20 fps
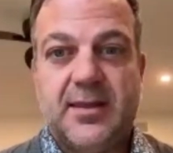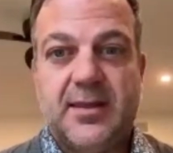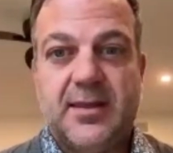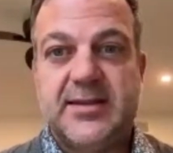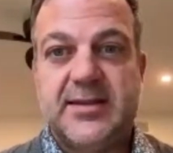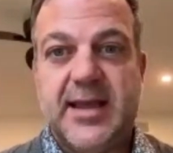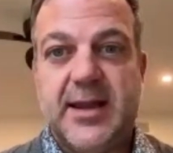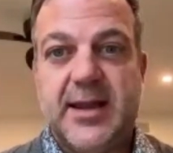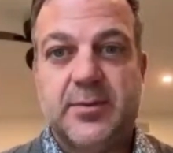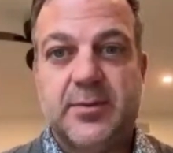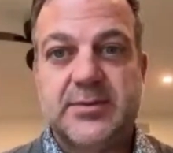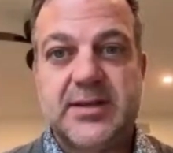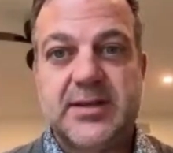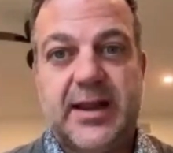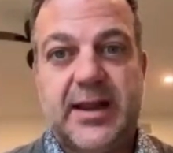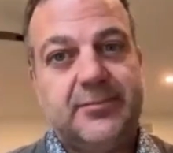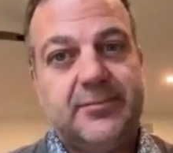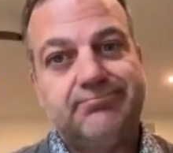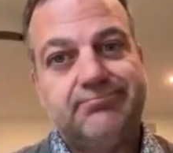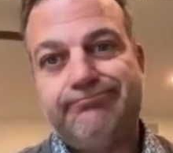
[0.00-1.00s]
And the dad was
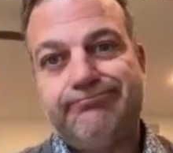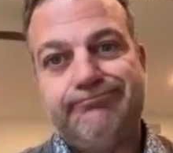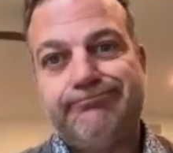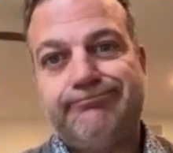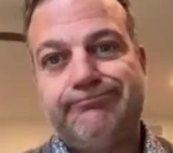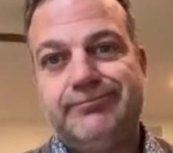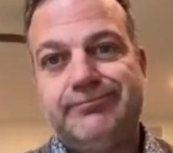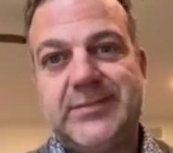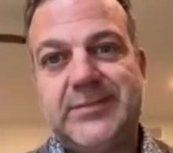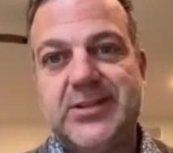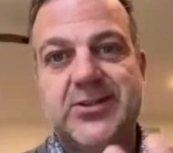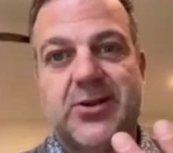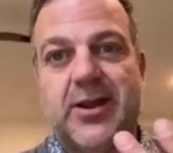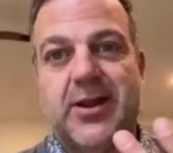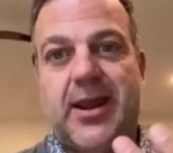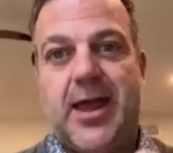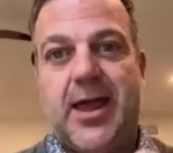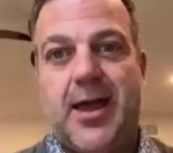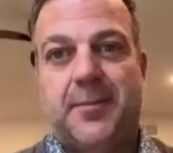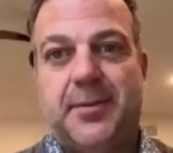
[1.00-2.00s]
like, "That's not
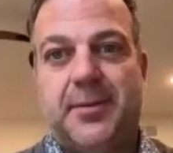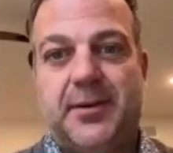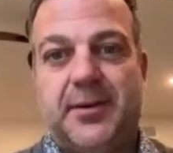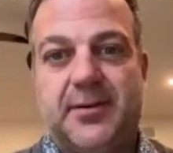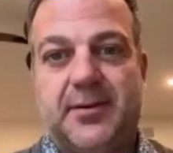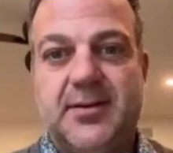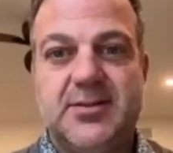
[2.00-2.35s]
going to happen.